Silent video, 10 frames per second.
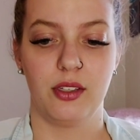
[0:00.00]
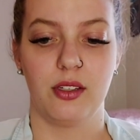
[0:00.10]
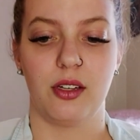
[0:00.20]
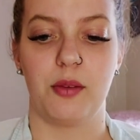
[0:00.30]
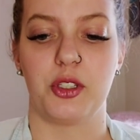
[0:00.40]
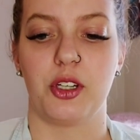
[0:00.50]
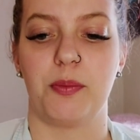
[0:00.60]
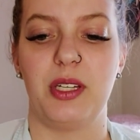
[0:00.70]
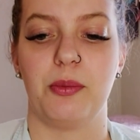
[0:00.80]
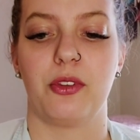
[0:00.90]
I'm sure
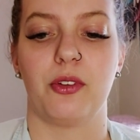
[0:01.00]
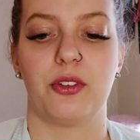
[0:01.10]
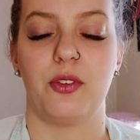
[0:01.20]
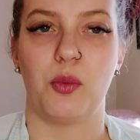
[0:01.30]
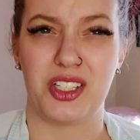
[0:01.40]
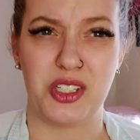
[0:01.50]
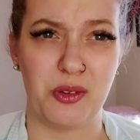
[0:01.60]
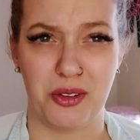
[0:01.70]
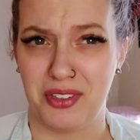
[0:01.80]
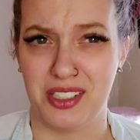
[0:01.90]
people, those of you watching who
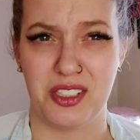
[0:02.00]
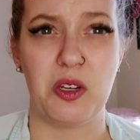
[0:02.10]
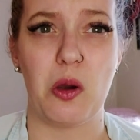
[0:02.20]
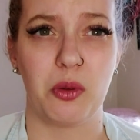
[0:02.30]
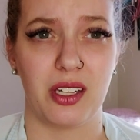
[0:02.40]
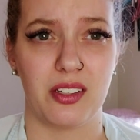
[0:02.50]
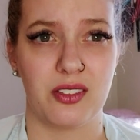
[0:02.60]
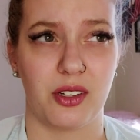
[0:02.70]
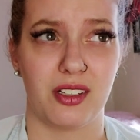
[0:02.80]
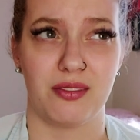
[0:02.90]
have kids know this
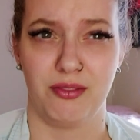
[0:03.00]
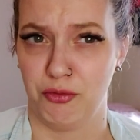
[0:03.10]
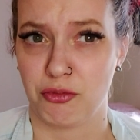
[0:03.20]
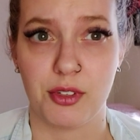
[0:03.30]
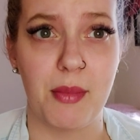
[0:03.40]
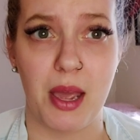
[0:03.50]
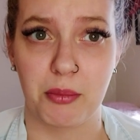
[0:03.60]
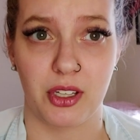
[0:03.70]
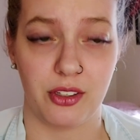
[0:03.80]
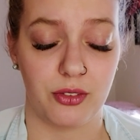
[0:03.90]
or
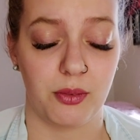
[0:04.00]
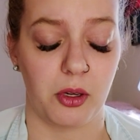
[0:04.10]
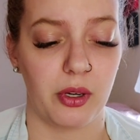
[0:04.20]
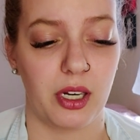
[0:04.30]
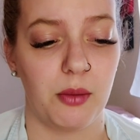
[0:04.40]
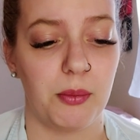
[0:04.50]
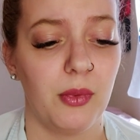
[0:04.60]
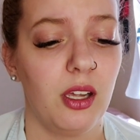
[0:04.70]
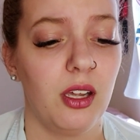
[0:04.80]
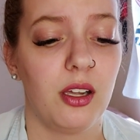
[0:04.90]
remember this from growing up,
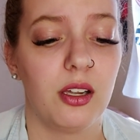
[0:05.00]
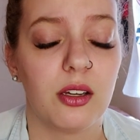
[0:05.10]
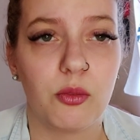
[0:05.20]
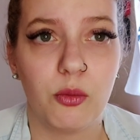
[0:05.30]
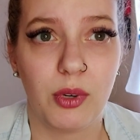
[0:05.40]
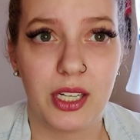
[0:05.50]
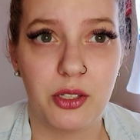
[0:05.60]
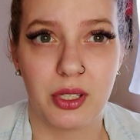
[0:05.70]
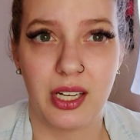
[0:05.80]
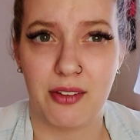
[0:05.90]
when you
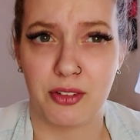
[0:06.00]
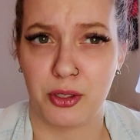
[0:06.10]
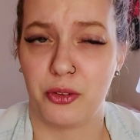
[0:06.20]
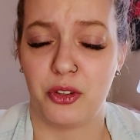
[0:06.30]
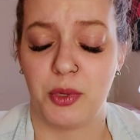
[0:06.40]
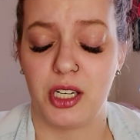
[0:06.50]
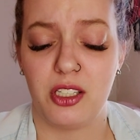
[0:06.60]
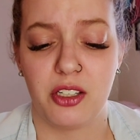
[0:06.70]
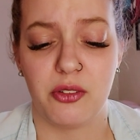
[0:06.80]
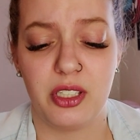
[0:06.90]
would have a growth spurt,
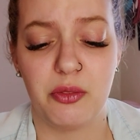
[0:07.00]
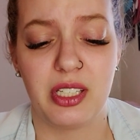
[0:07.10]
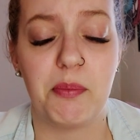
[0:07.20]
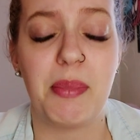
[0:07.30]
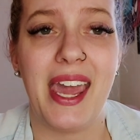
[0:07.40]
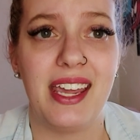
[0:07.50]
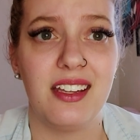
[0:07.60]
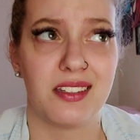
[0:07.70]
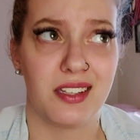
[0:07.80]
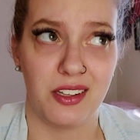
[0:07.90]
you would get
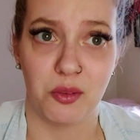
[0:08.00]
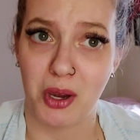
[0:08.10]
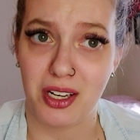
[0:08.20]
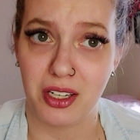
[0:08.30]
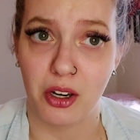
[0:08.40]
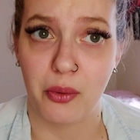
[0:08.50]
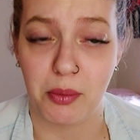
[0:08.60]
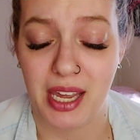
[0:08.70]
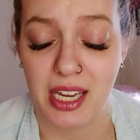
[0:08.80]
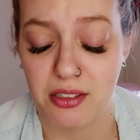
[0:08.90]
pains in the body, growing
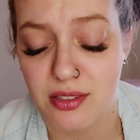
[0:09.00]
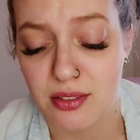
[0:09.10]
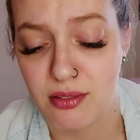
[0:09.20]
pains.